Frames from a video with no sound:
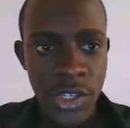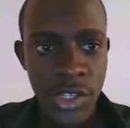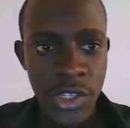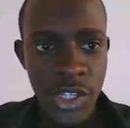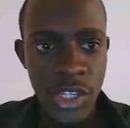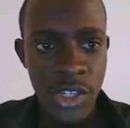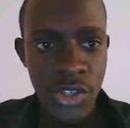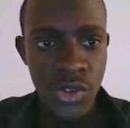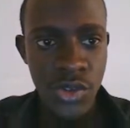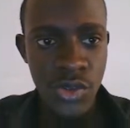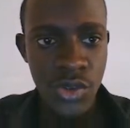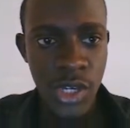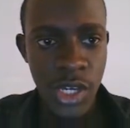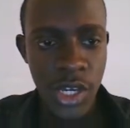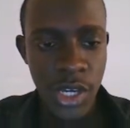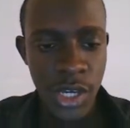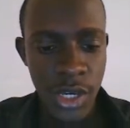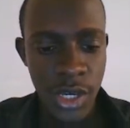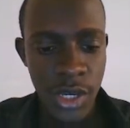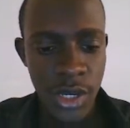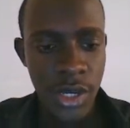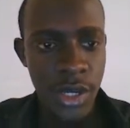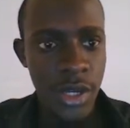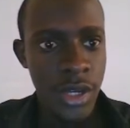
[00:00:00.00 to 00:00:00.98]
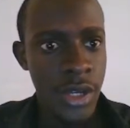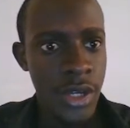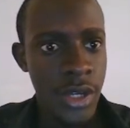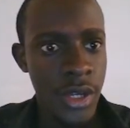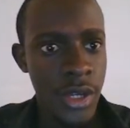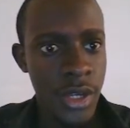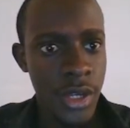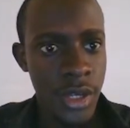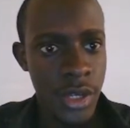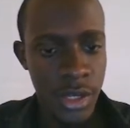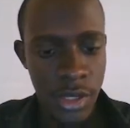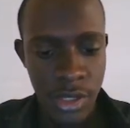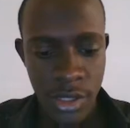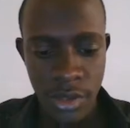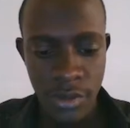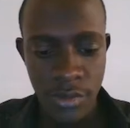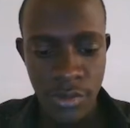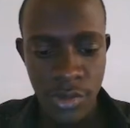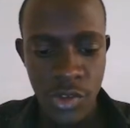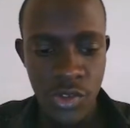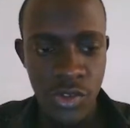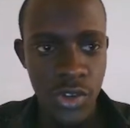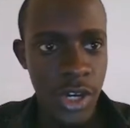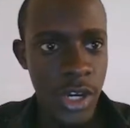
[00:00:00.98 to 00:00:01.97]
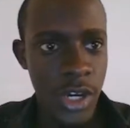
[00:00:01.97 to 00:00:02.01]
since we
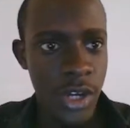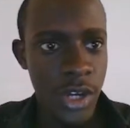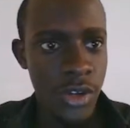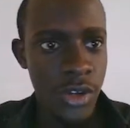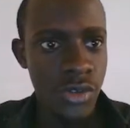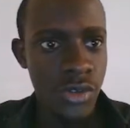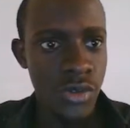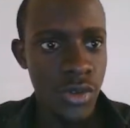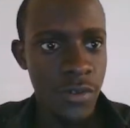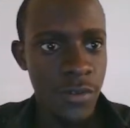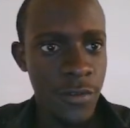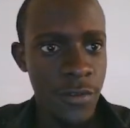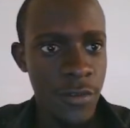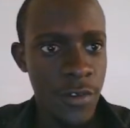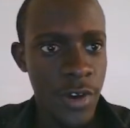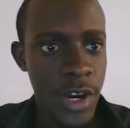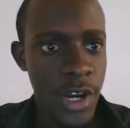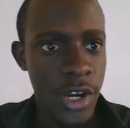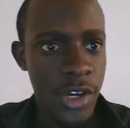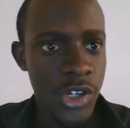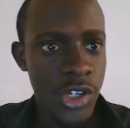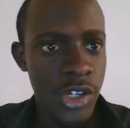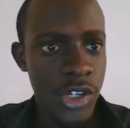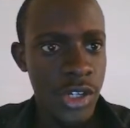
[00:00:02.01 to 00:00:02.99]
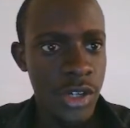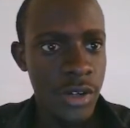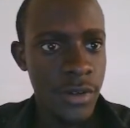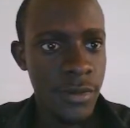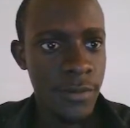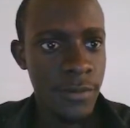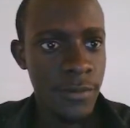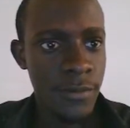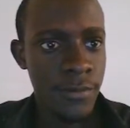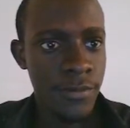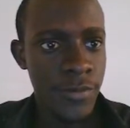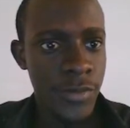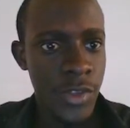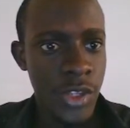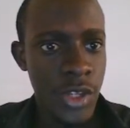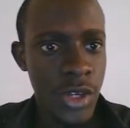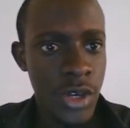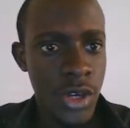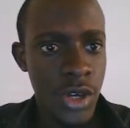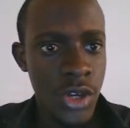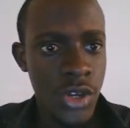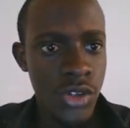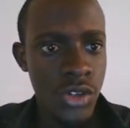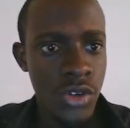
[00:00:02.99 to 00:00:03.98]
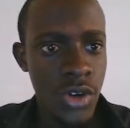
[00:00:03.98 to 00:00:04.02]
let me try to refresh
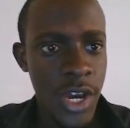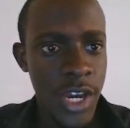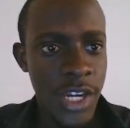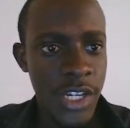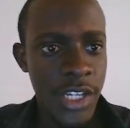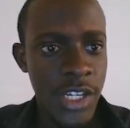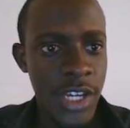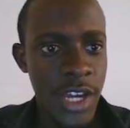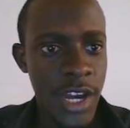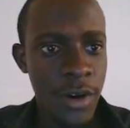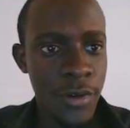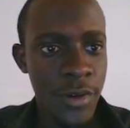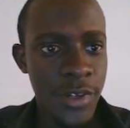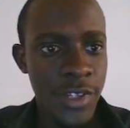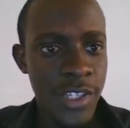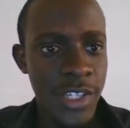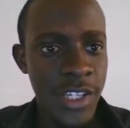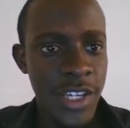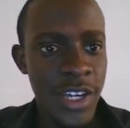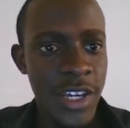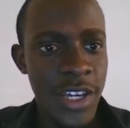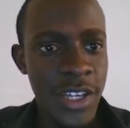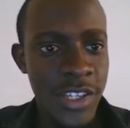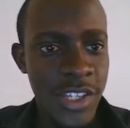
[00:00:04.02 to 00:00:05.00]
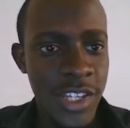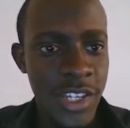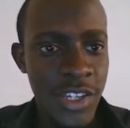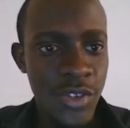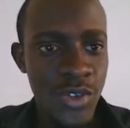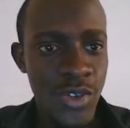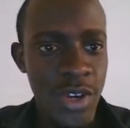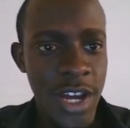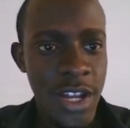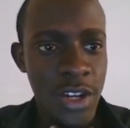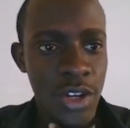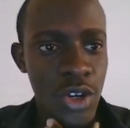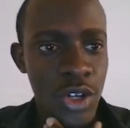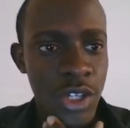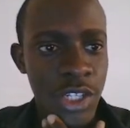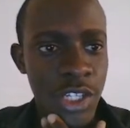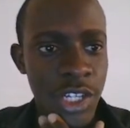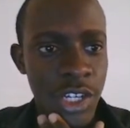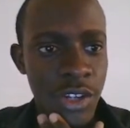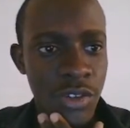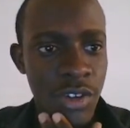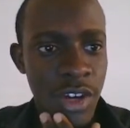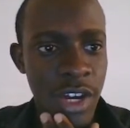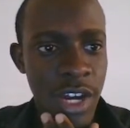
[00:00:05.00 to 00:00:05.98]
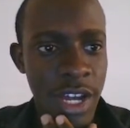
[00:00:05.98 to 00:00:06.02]
so right here we see since we are logged
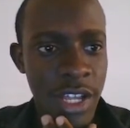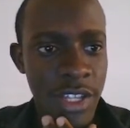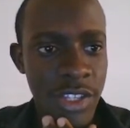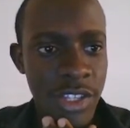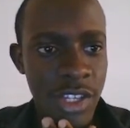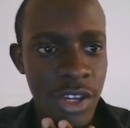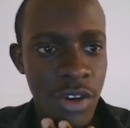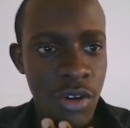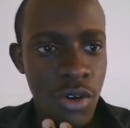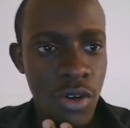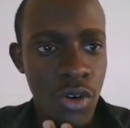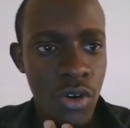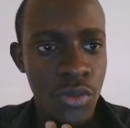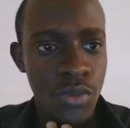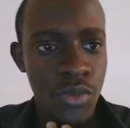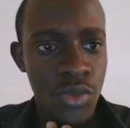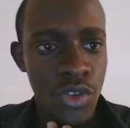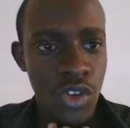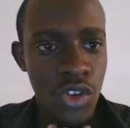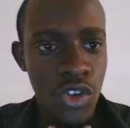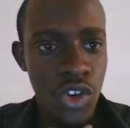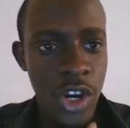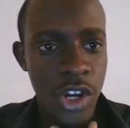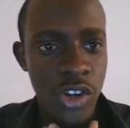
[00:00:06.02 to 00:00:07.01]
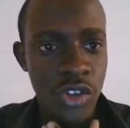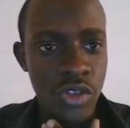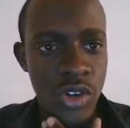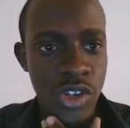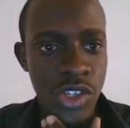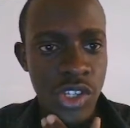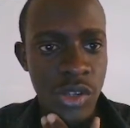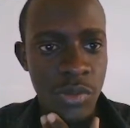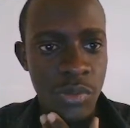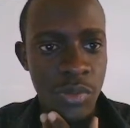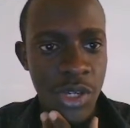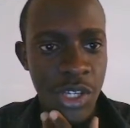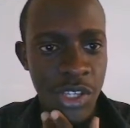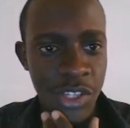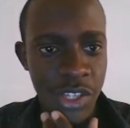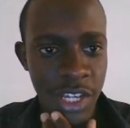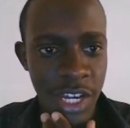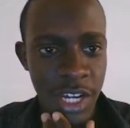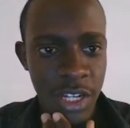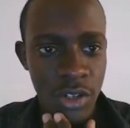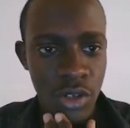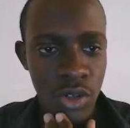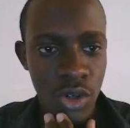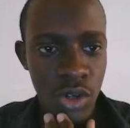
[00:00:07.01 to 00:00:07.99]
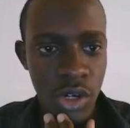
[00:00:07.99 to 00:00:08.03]
in, we can see home, create recipes,
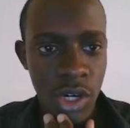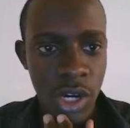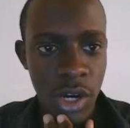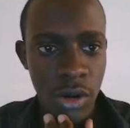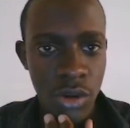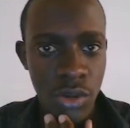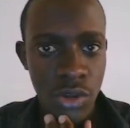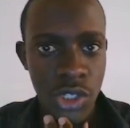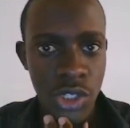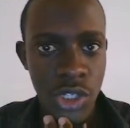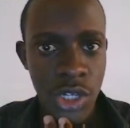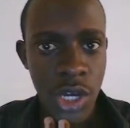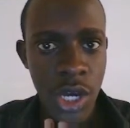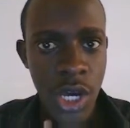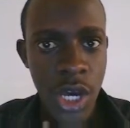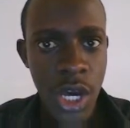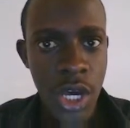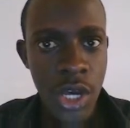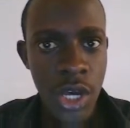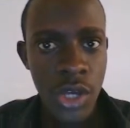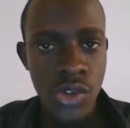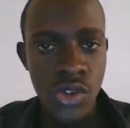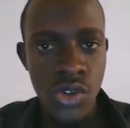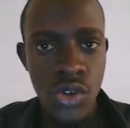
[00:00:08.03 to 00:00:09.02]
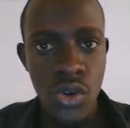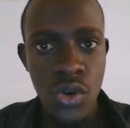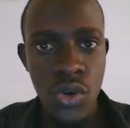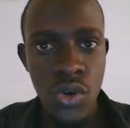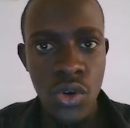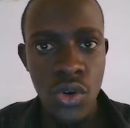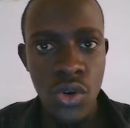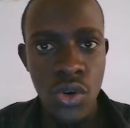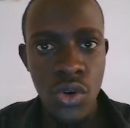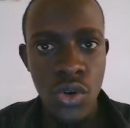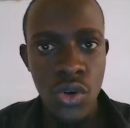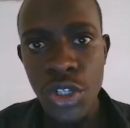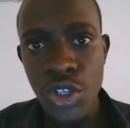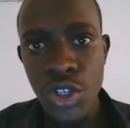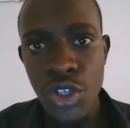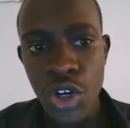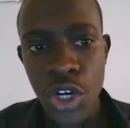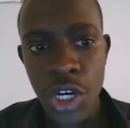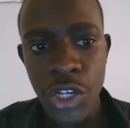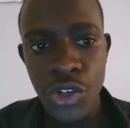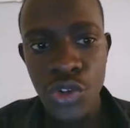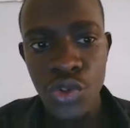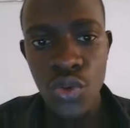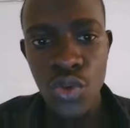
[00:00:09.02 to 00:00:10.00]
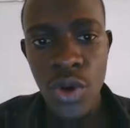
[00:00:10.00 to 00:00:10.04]
and log out. So we are also
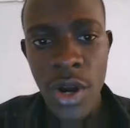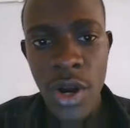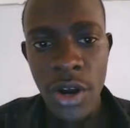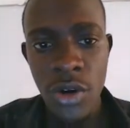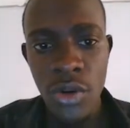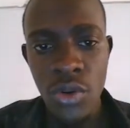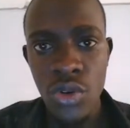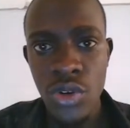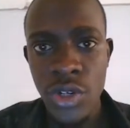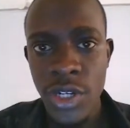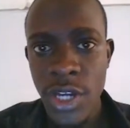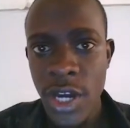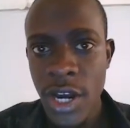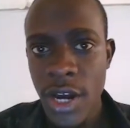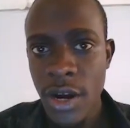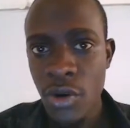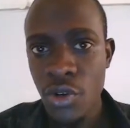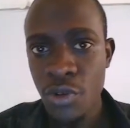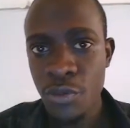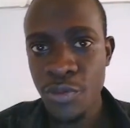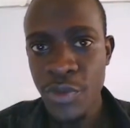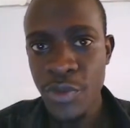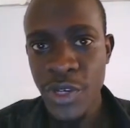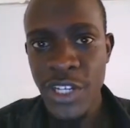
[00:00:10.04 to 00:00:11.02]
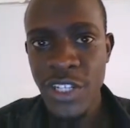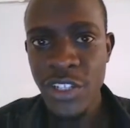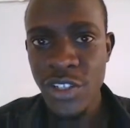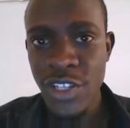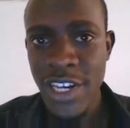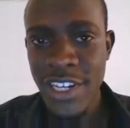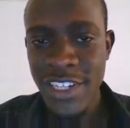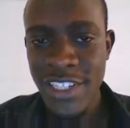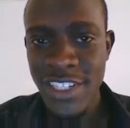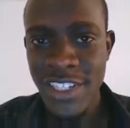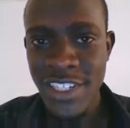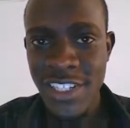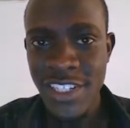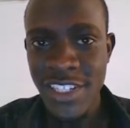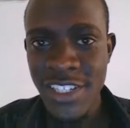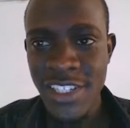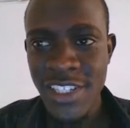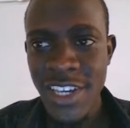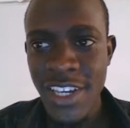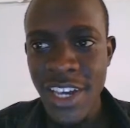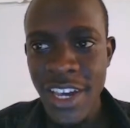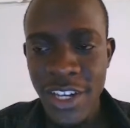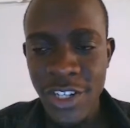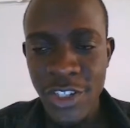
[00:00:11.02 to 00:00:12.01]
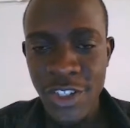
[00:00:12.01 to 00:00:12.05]
going to work on our home page so that
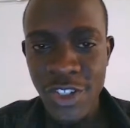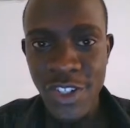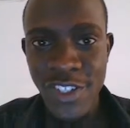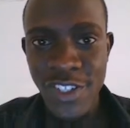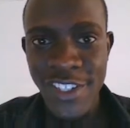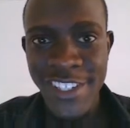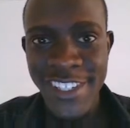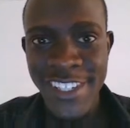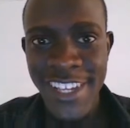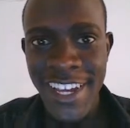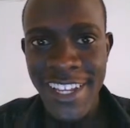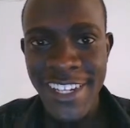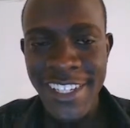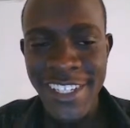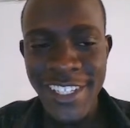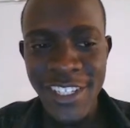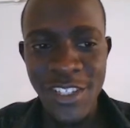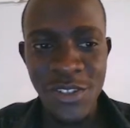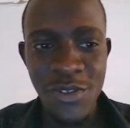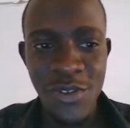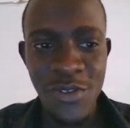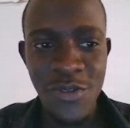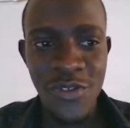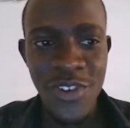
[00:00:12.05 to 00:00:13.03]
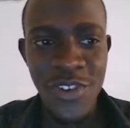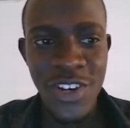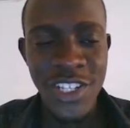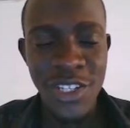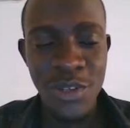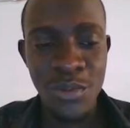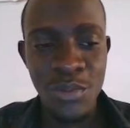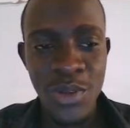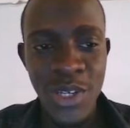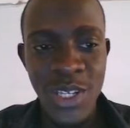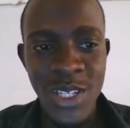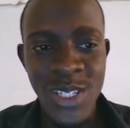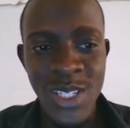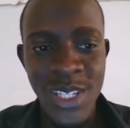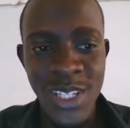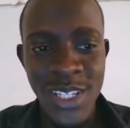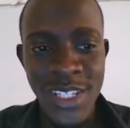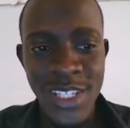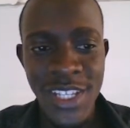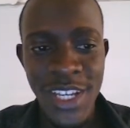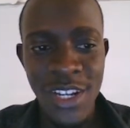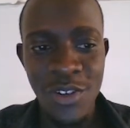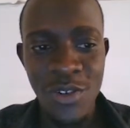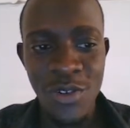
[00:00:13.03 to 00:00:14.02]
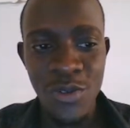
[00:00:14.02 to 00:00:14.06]
it shows a list of recipes
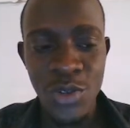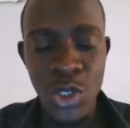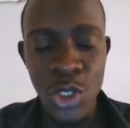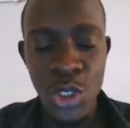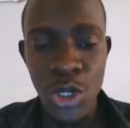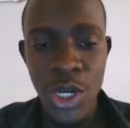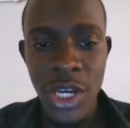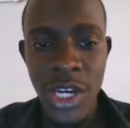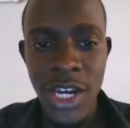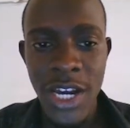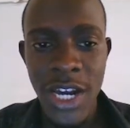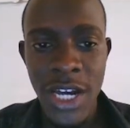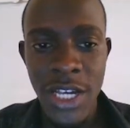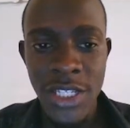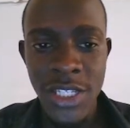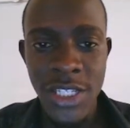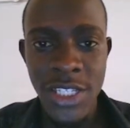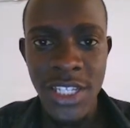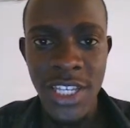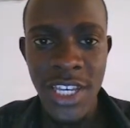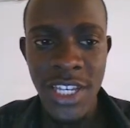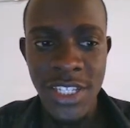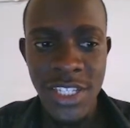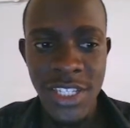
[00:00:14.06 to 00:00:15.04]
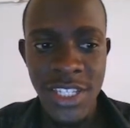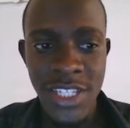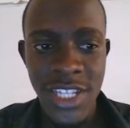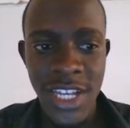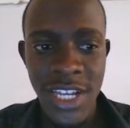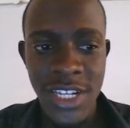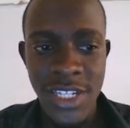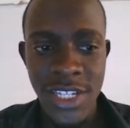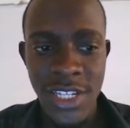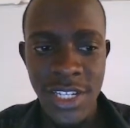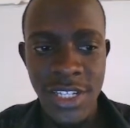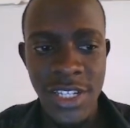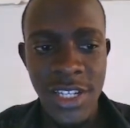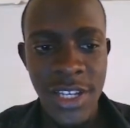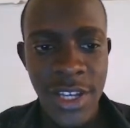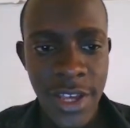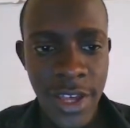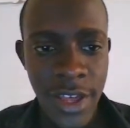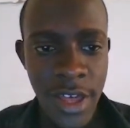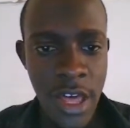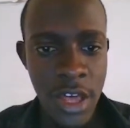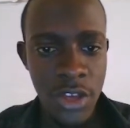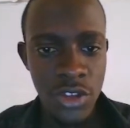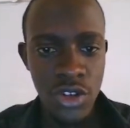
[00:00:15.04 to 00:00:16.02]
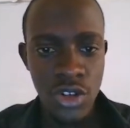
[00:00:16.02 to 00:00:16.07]
instead of showing us get started.
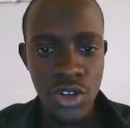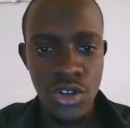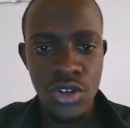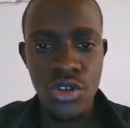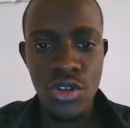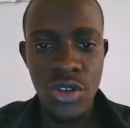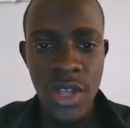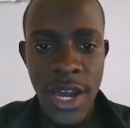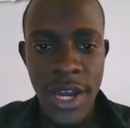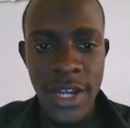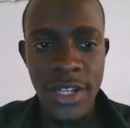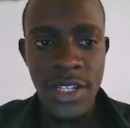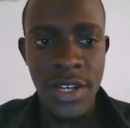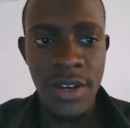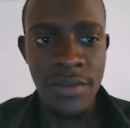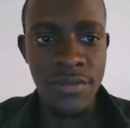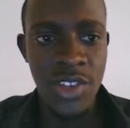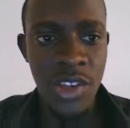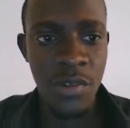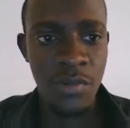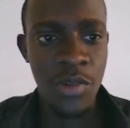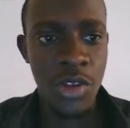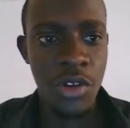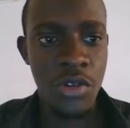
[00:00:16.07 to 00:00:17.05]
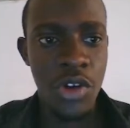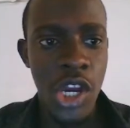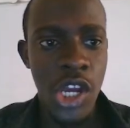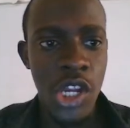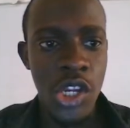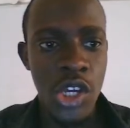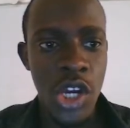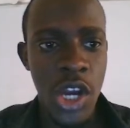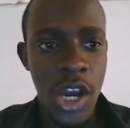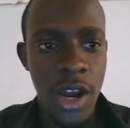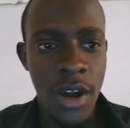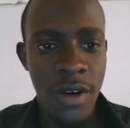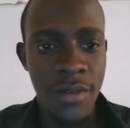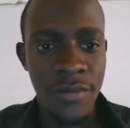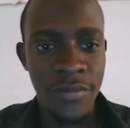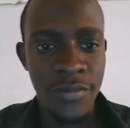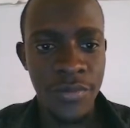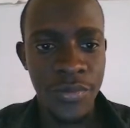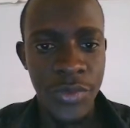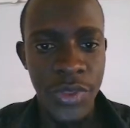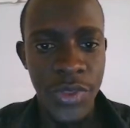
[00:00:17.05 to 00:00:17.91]
So to do that, I'm simply going to come